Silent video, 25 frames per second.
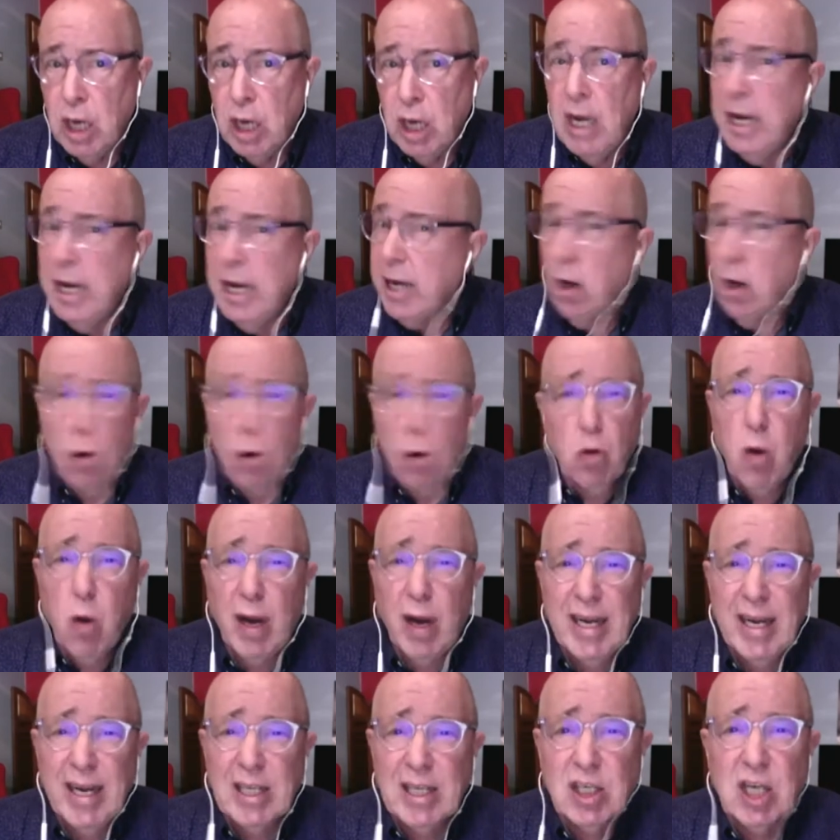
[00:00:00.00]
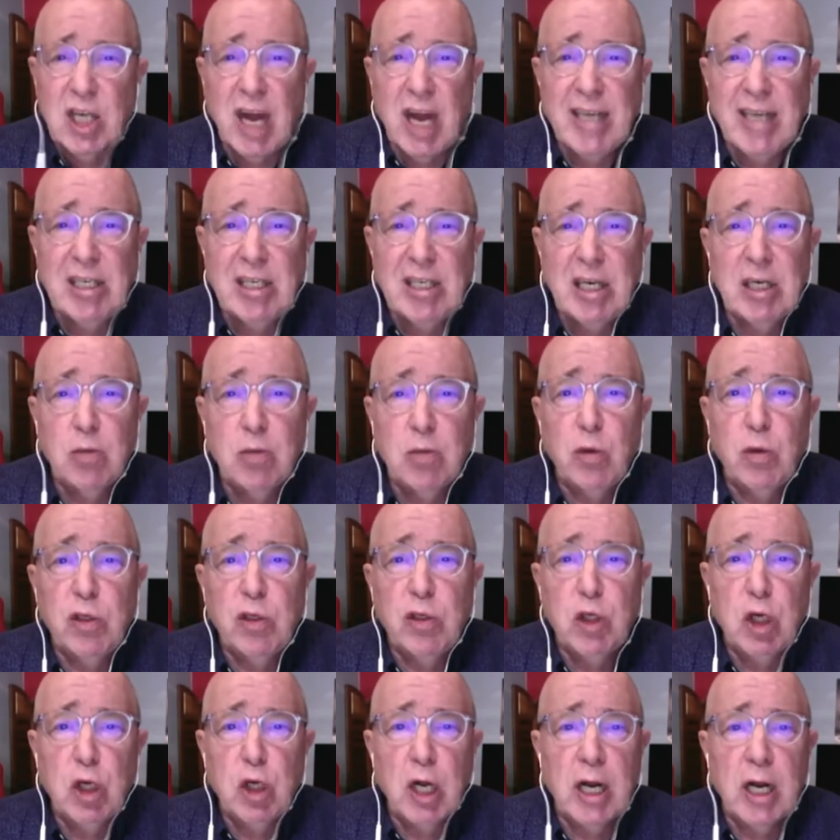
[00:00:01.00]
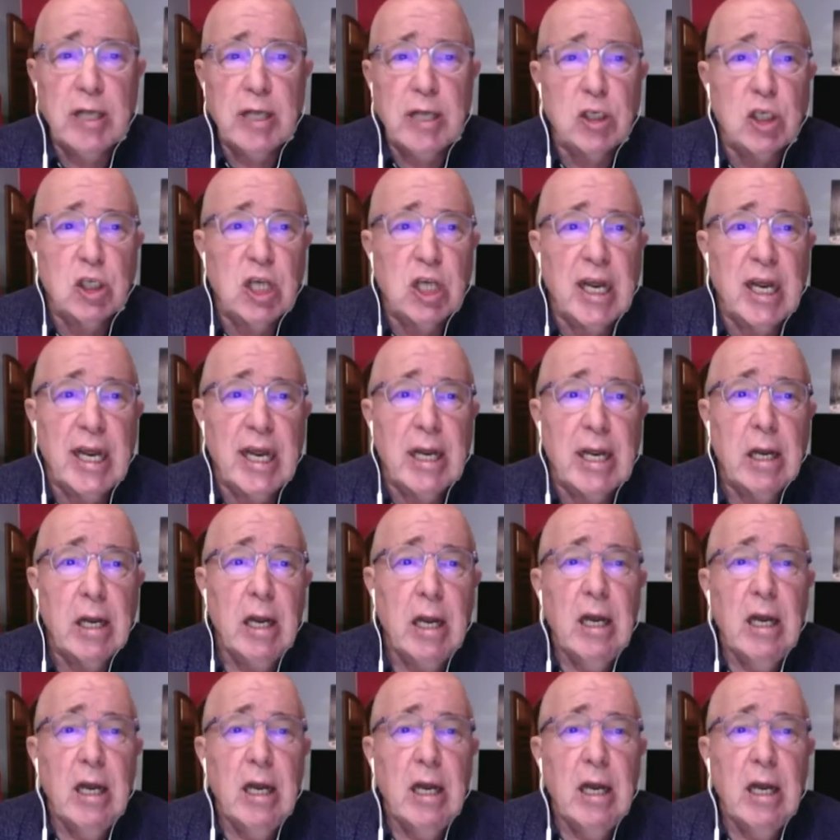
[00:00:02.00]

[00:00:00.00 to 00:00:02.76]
He got quite excited with journalists, saying